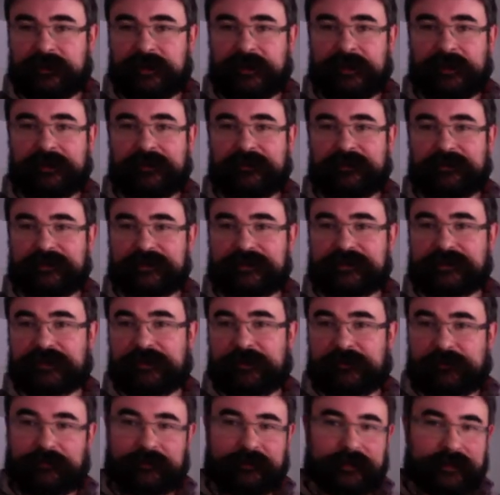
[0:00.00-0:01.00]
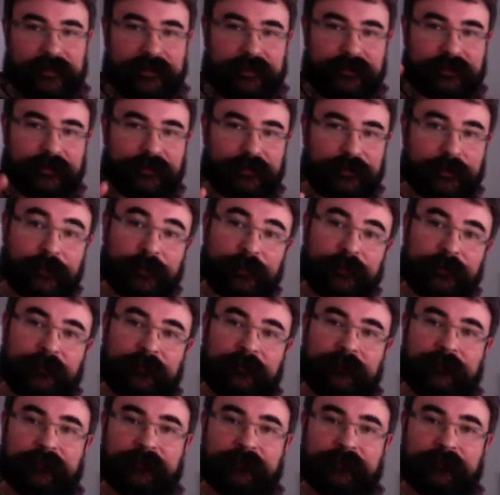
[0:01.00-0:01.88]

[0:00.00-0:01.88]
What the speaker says: and discover the unknown.